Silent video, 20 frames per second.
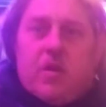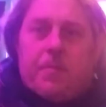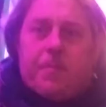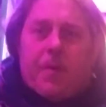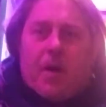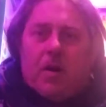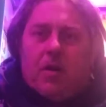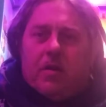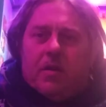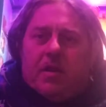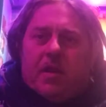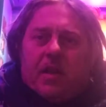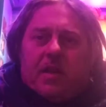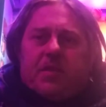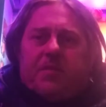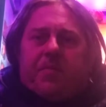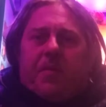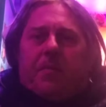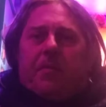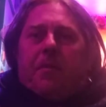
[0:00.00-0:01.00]
of
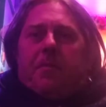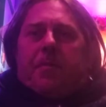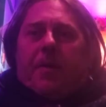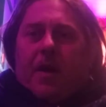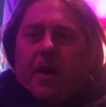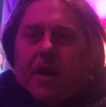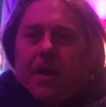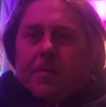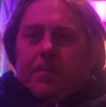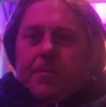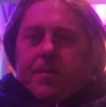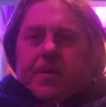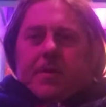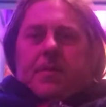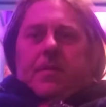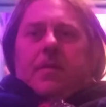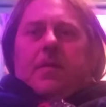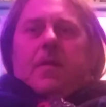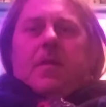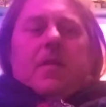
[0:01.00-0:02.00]
Politics from the Pipe.
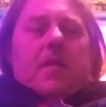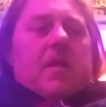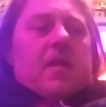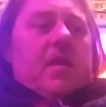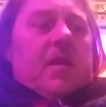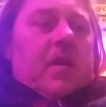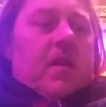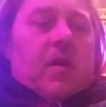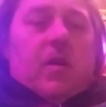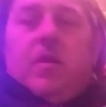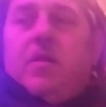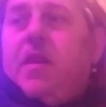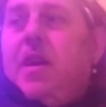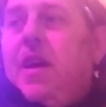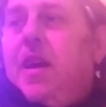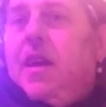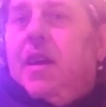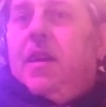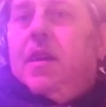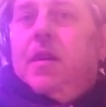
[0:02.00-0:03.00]

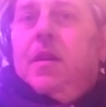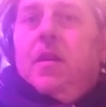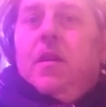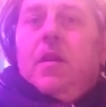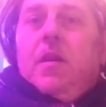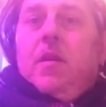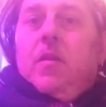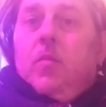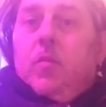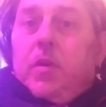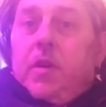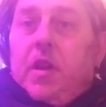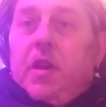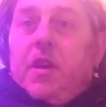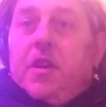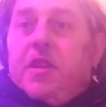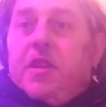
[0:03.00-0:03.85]
Okay, we're going to